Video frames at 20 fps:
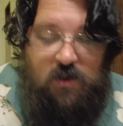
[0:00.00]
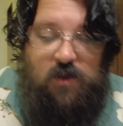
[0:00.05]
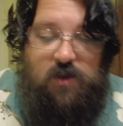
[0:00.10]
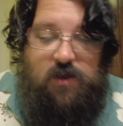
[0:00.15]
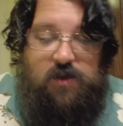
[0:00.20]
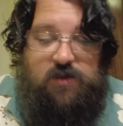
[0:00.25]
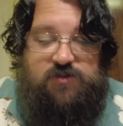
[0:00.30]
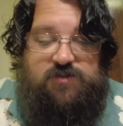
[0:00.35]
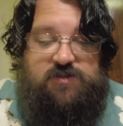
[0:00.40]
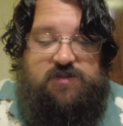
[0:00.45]

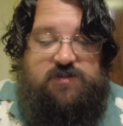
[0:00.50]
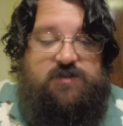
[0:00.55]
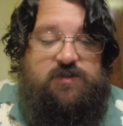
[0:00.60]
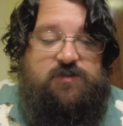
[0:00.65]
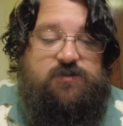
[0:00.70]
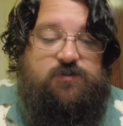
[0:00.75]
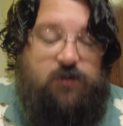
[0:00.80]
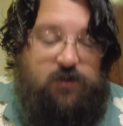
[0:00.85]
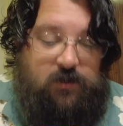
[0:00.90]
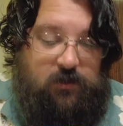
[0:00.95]
And she
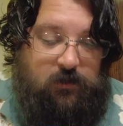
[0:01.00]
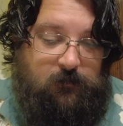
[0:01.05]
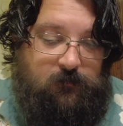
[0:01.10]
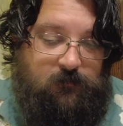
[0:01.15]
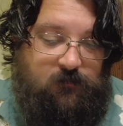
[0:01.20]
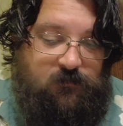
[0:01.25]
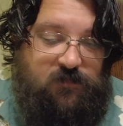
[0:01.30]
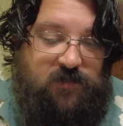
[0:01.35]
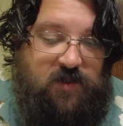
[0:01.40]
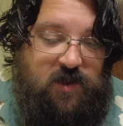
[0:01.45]
said 20.
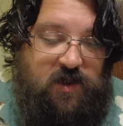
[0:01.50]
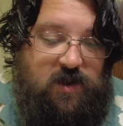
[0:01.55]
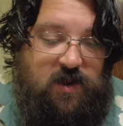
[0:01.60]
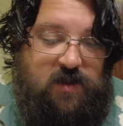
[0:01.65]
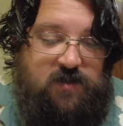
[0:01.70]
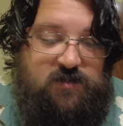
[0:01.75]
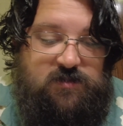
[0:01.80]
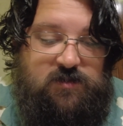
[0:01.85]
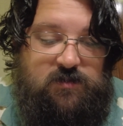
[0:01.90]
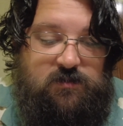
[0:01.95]
And I
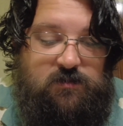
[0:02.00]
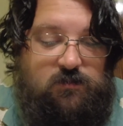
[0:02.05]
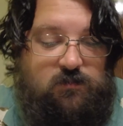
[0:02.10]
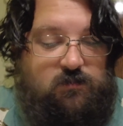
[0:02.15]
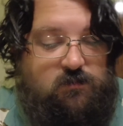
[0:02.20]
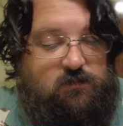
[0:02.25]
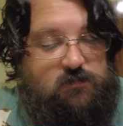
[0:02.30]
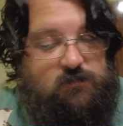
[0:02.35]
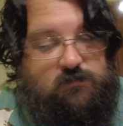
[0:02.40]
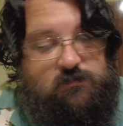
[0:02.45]
said,
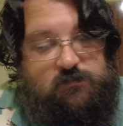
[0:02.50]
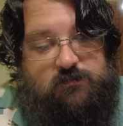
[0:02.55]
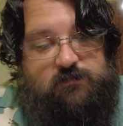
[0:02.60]
oh,